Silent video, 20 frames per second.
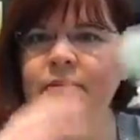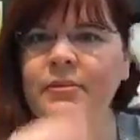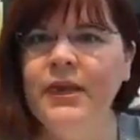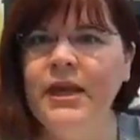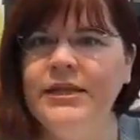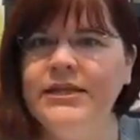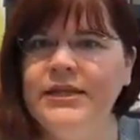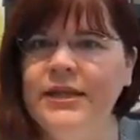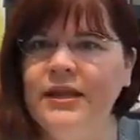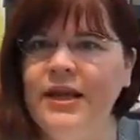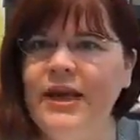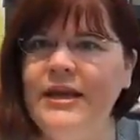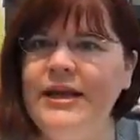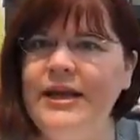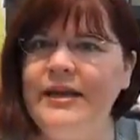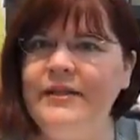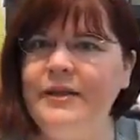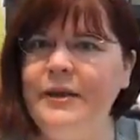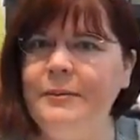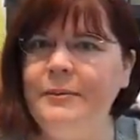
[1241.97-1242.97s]
until I
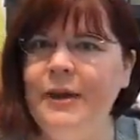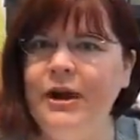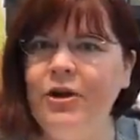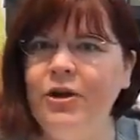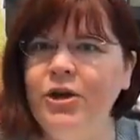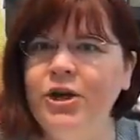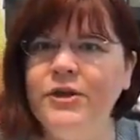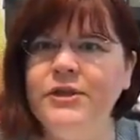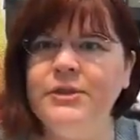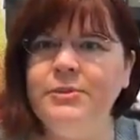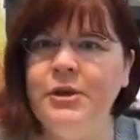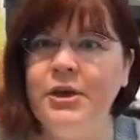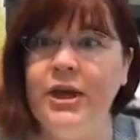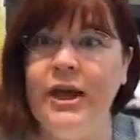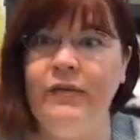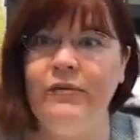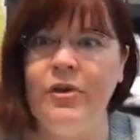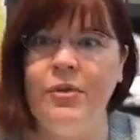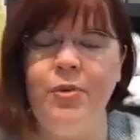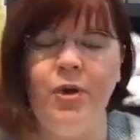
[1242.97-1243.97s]
need them. I don't use them on
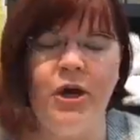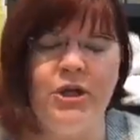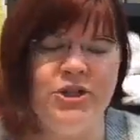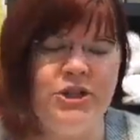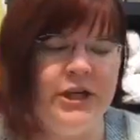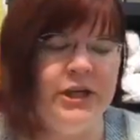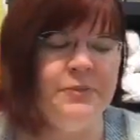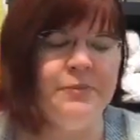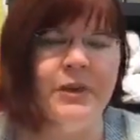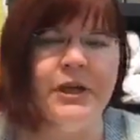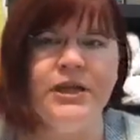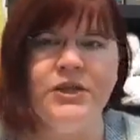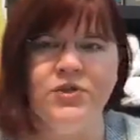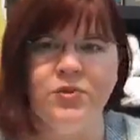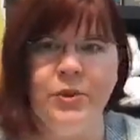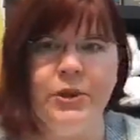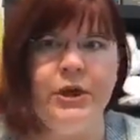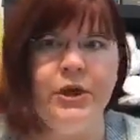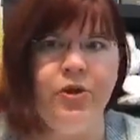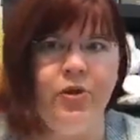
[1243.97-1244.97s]
every project, but it's
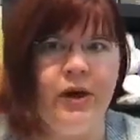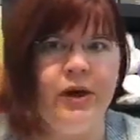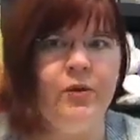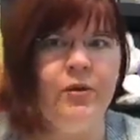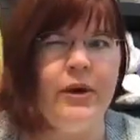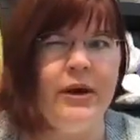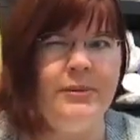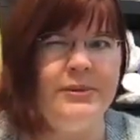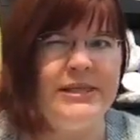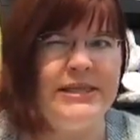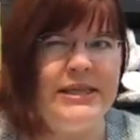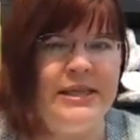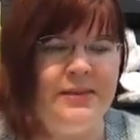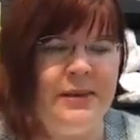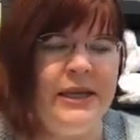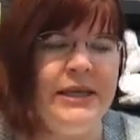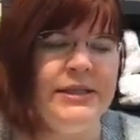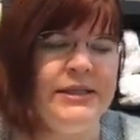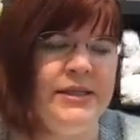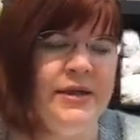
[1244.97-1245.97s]
really great when I'm
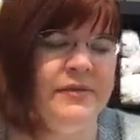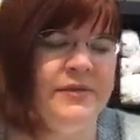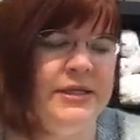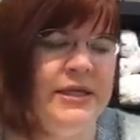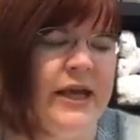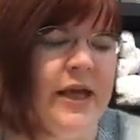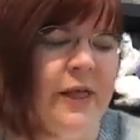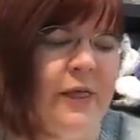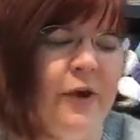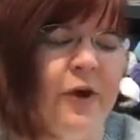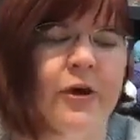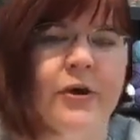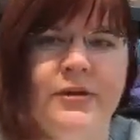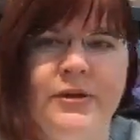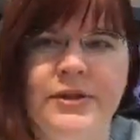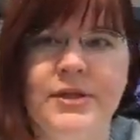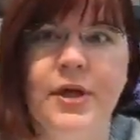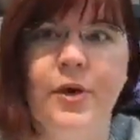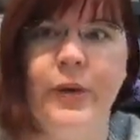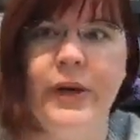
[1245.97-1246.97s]
seaming stuff together,
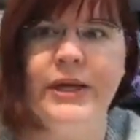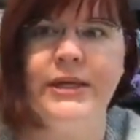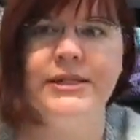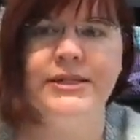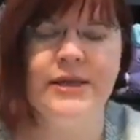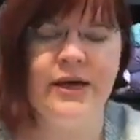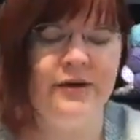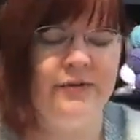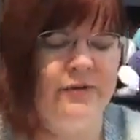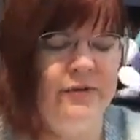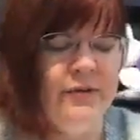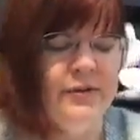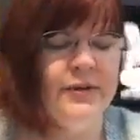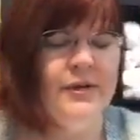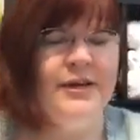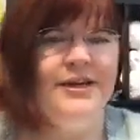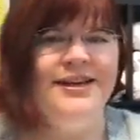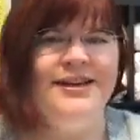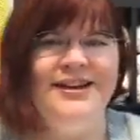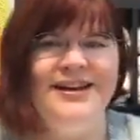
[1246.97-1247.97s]
sewing stuff.
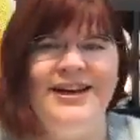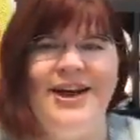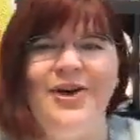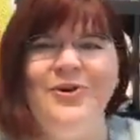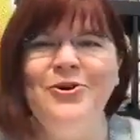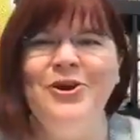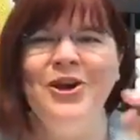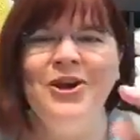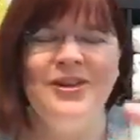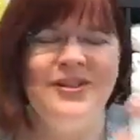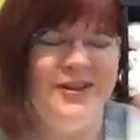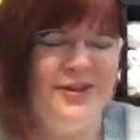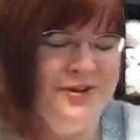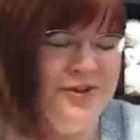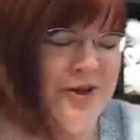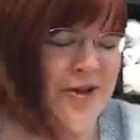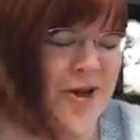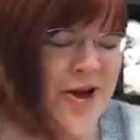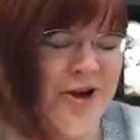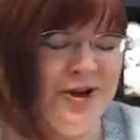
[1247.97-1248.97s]
Oh, good.
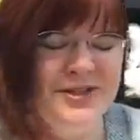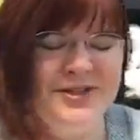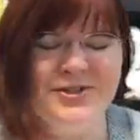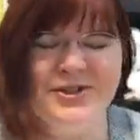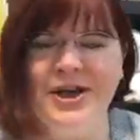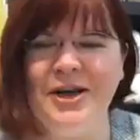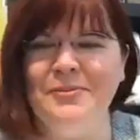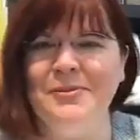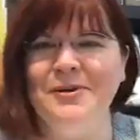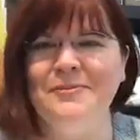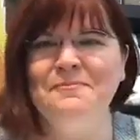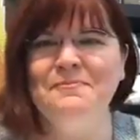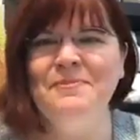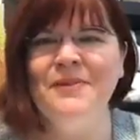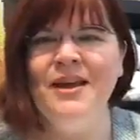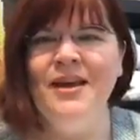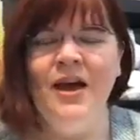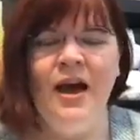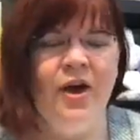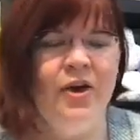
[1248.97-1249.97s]
the hearts are coming.
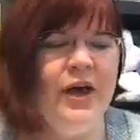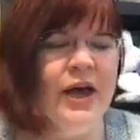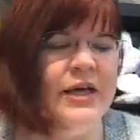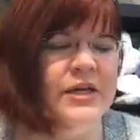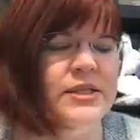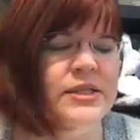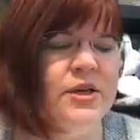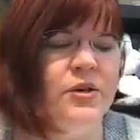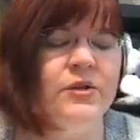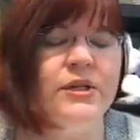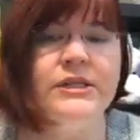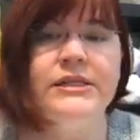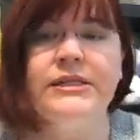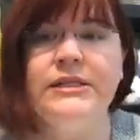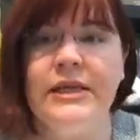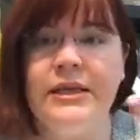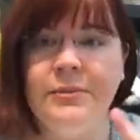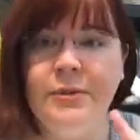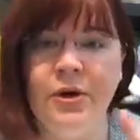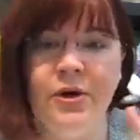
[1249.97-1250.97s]
Okay, so the
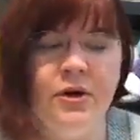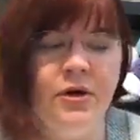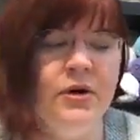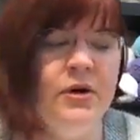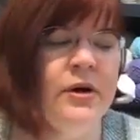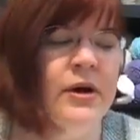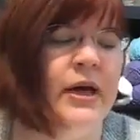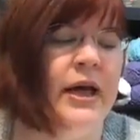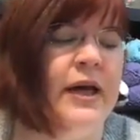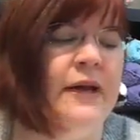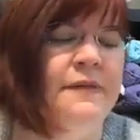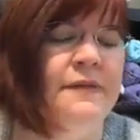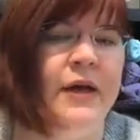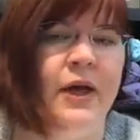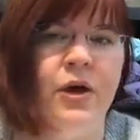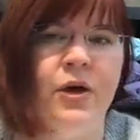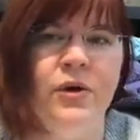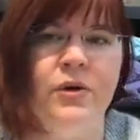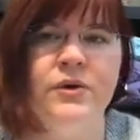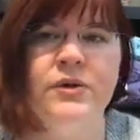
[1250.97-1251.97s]
steamer and
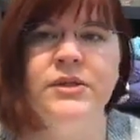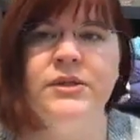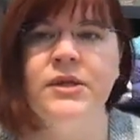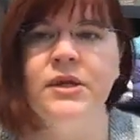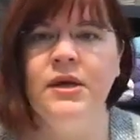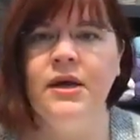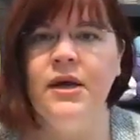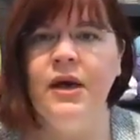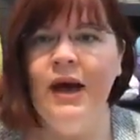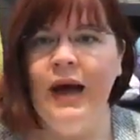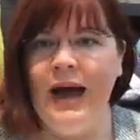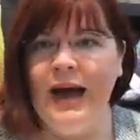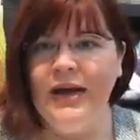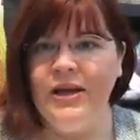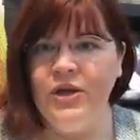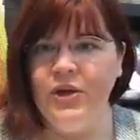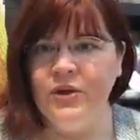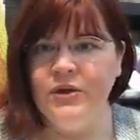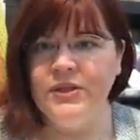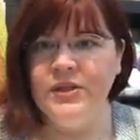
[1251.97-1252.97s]
those I
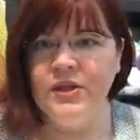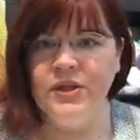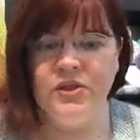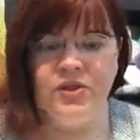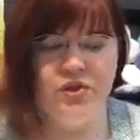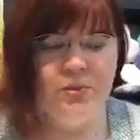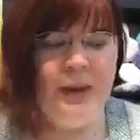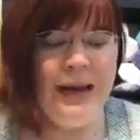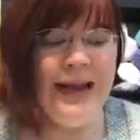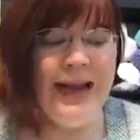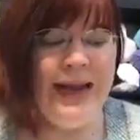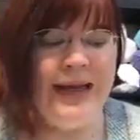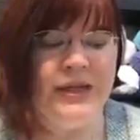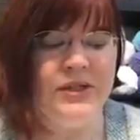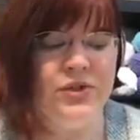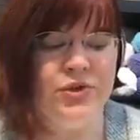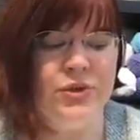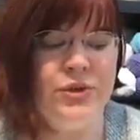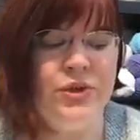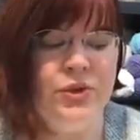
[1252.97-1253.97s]
use. So those are my
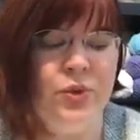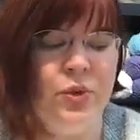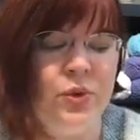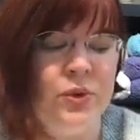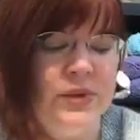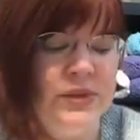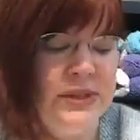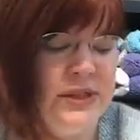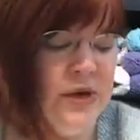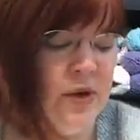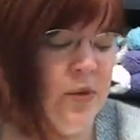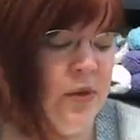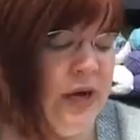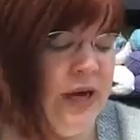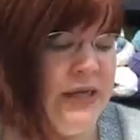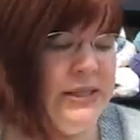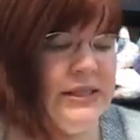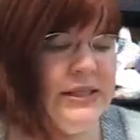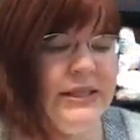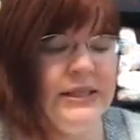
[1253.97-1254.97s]
extra tools. Now what
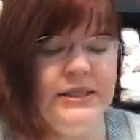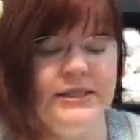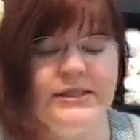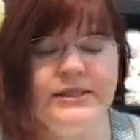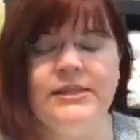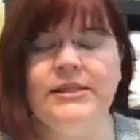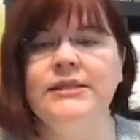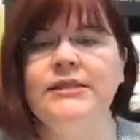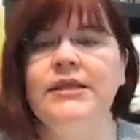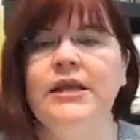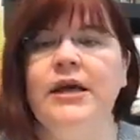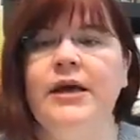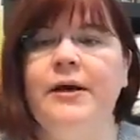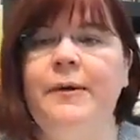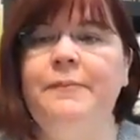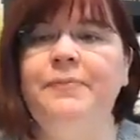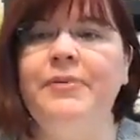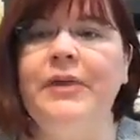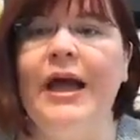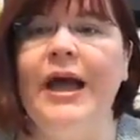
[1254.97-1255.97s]
I did is this,
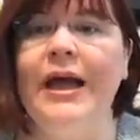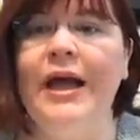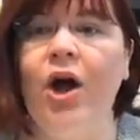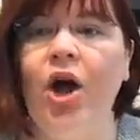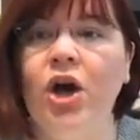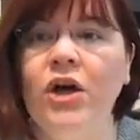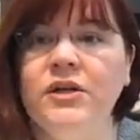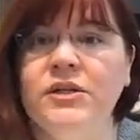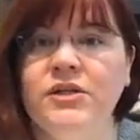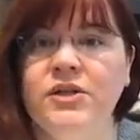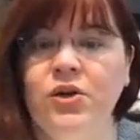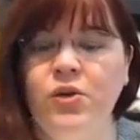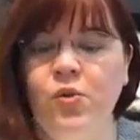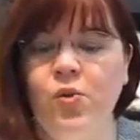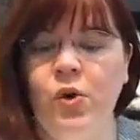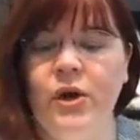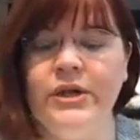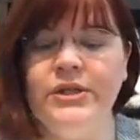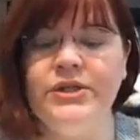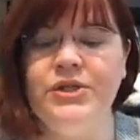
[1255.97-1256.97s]
um, I also
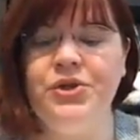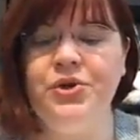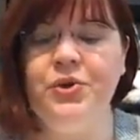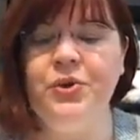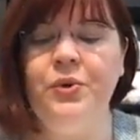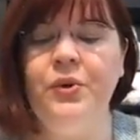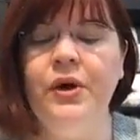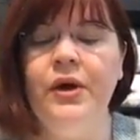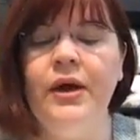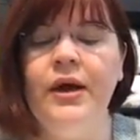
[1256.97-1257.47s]
want to,